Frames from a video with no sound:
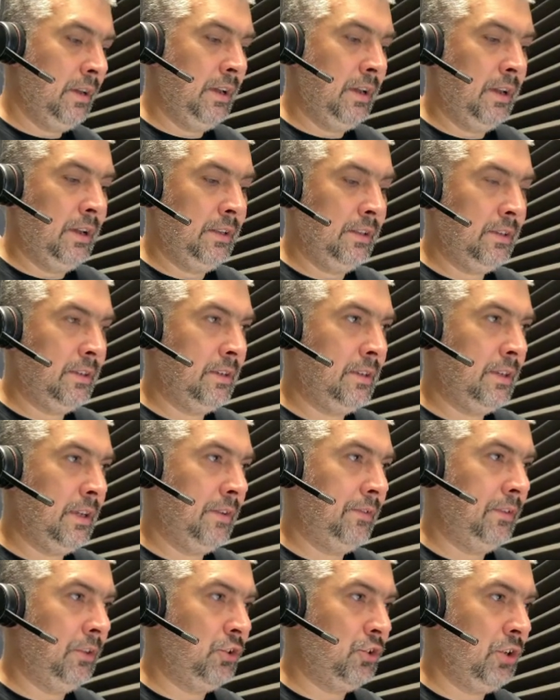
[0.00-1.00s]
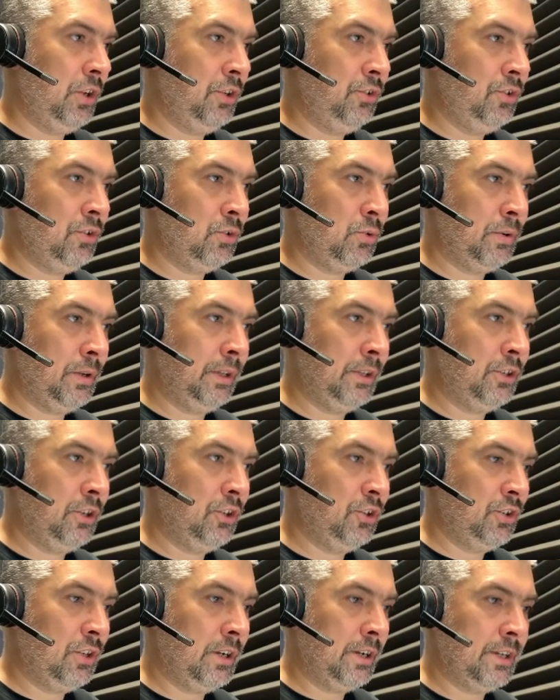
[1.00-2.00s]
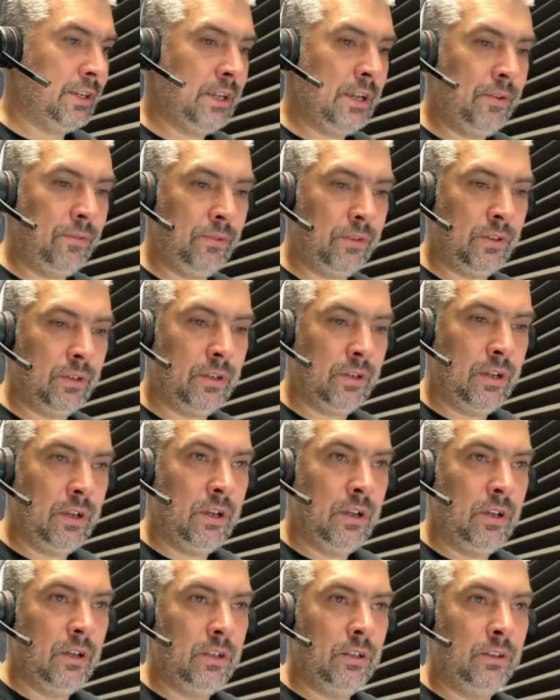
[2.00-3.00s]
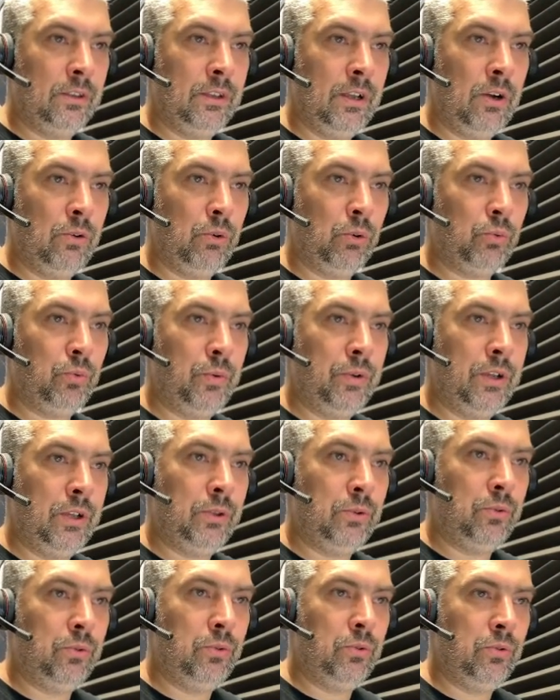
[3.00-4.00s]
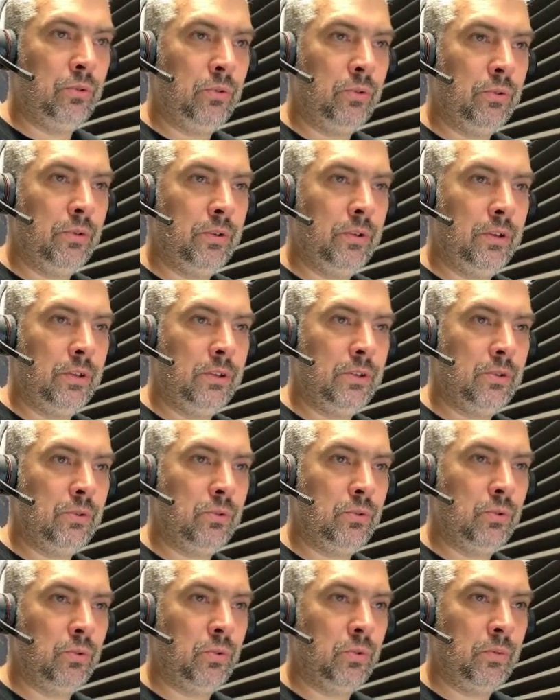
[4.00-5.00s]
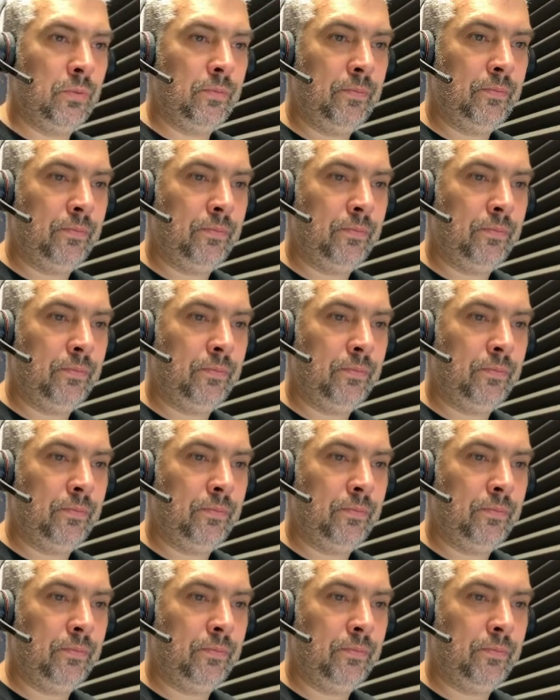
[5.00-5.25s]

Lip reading: And save the changes. Okay, changes are saved. Now what we need to do is to